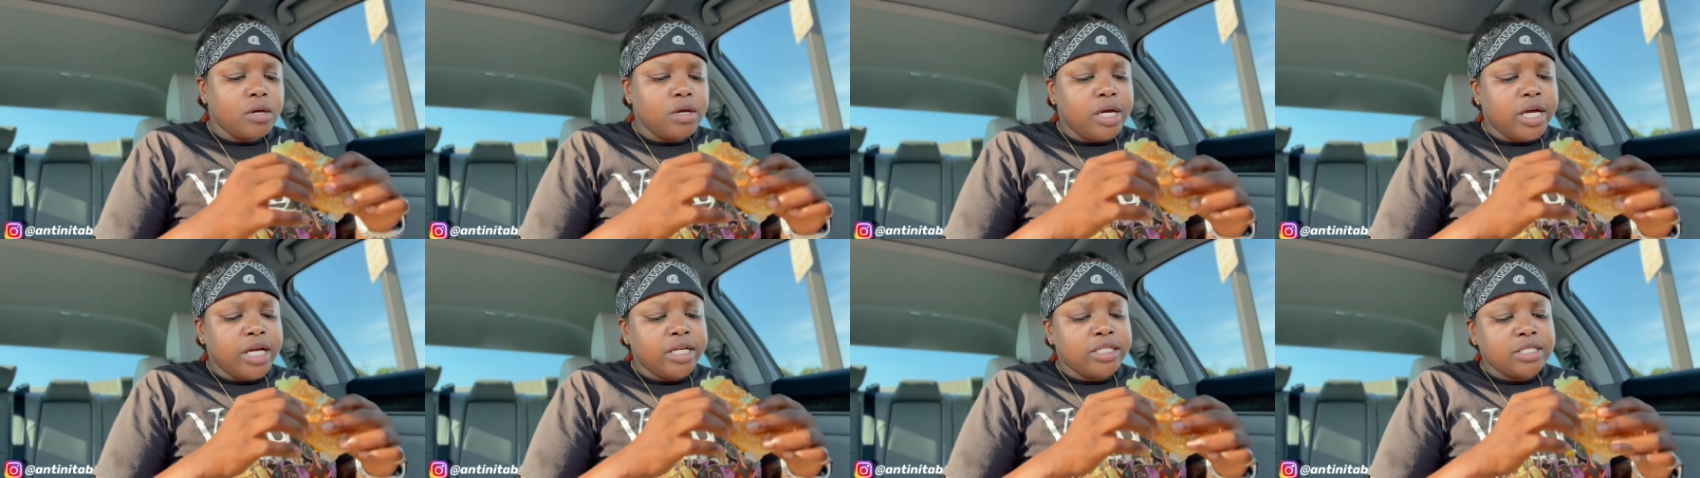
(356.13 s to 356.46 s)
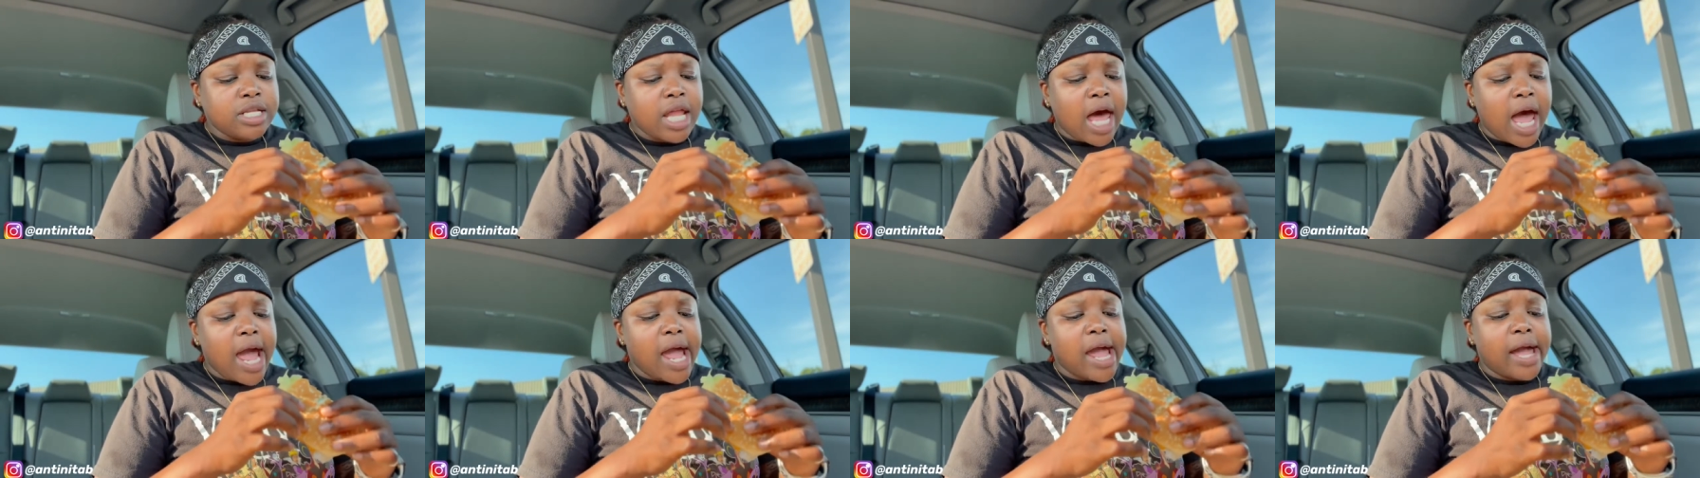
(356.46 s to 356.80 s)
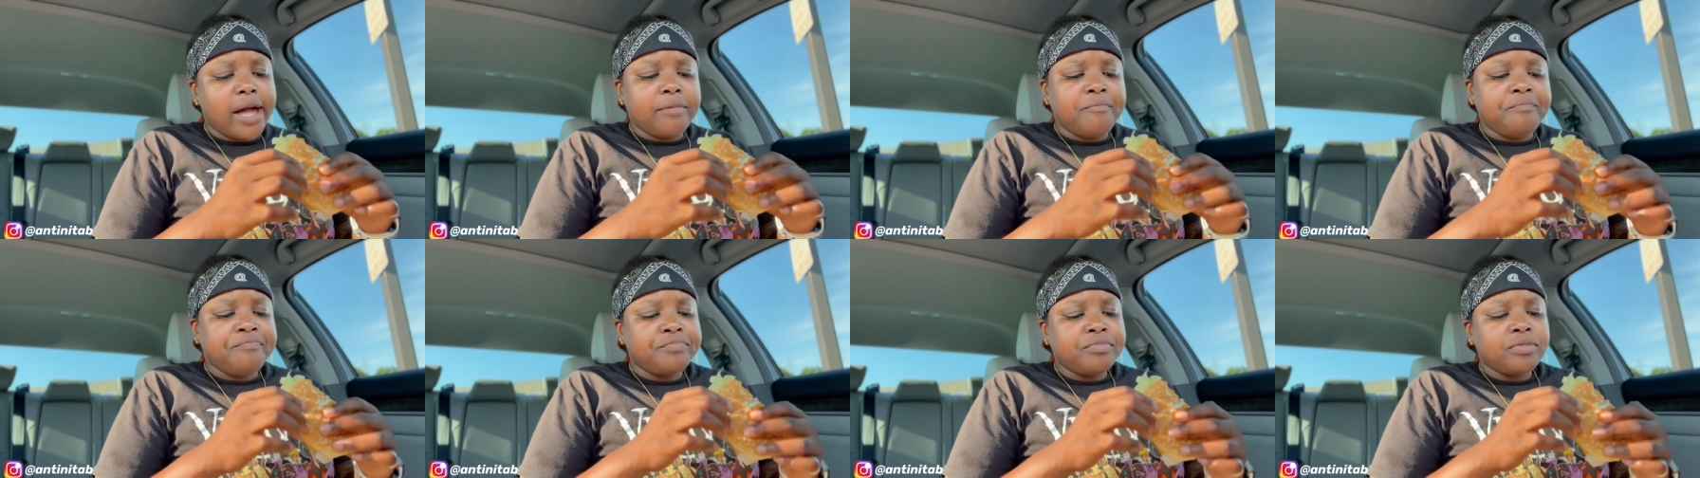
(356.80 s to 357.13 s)
It's
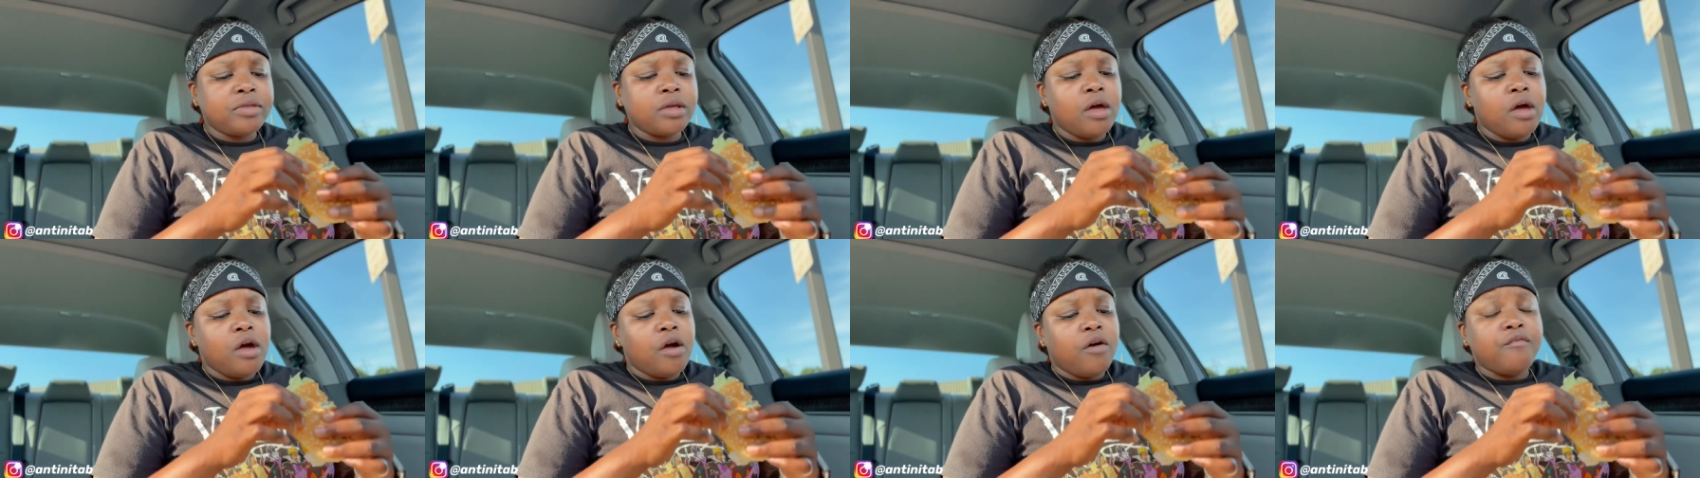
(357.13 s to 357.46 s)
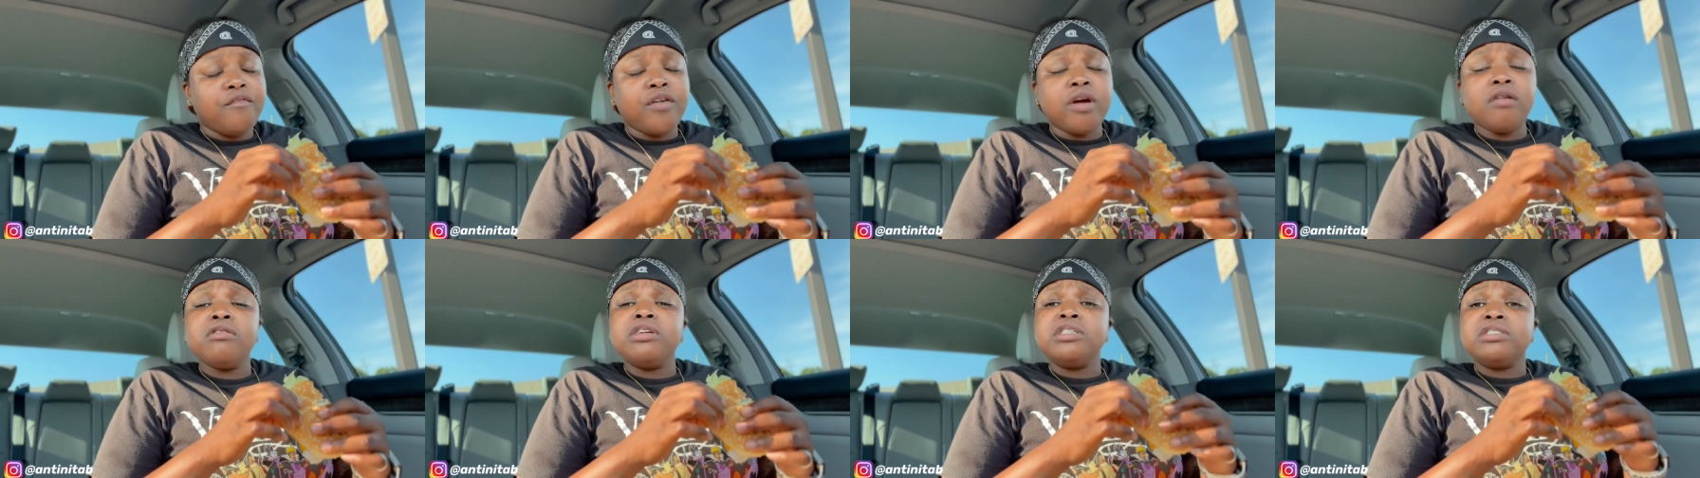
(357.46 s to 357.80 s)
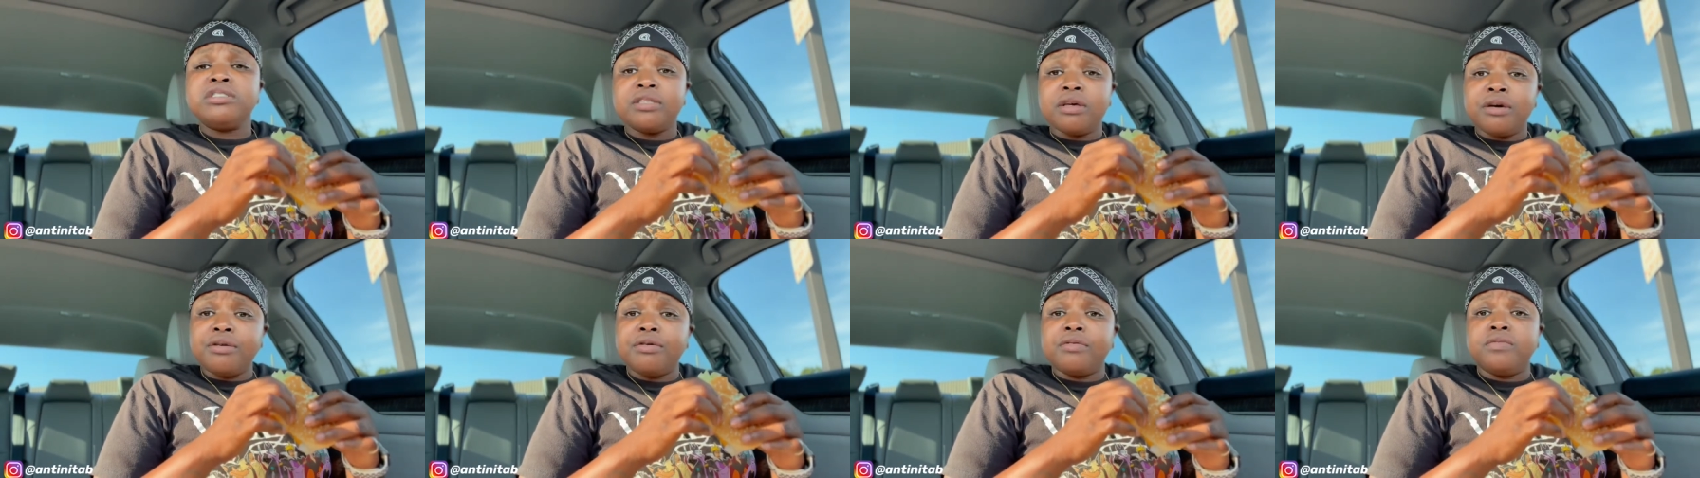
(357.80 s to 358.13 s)
like very
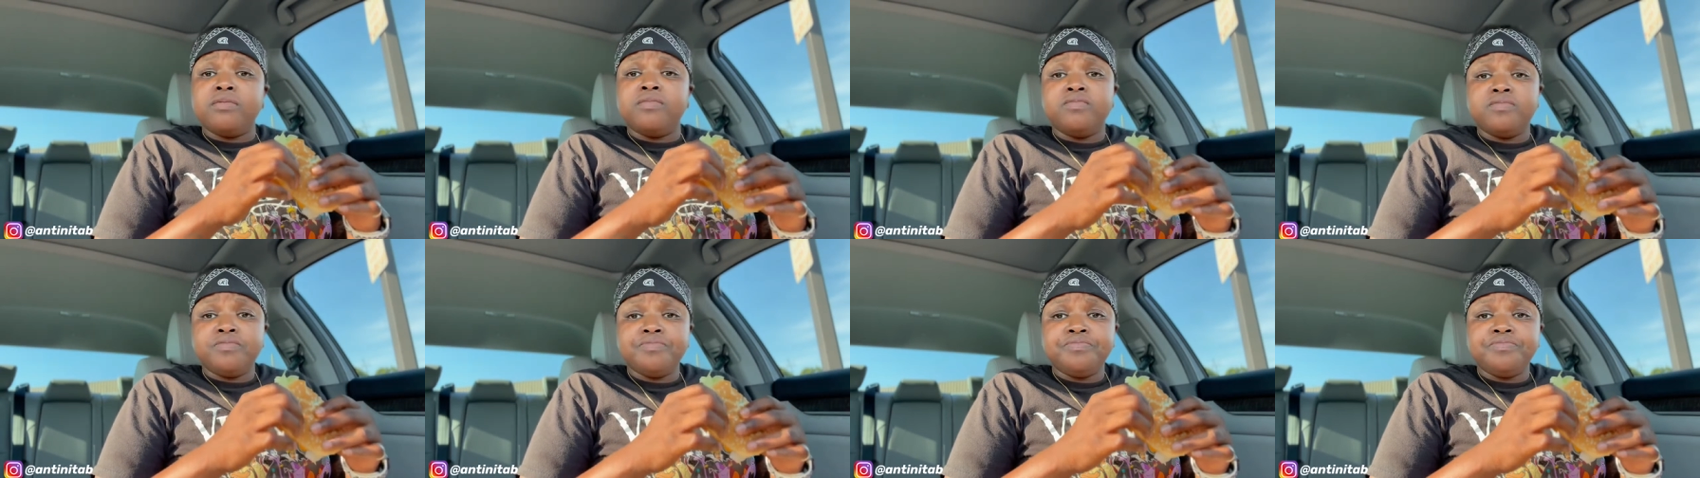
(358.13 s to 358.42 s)
subtle.